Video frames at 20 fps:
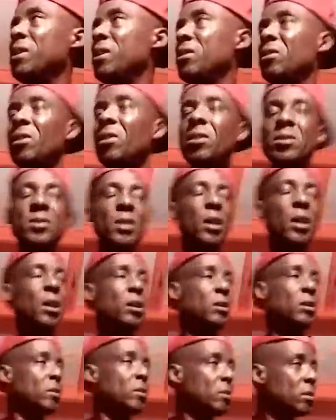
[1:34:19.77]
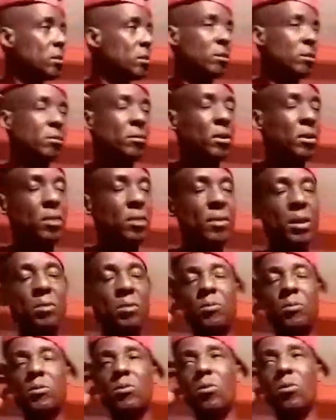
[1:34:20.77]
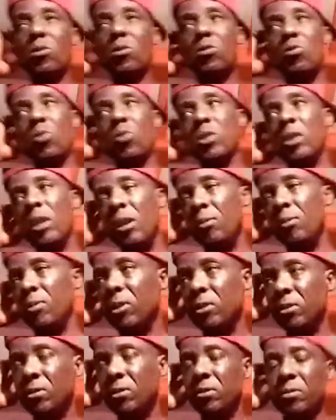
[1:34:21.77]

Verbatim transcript: they know, sir. One cook here, man.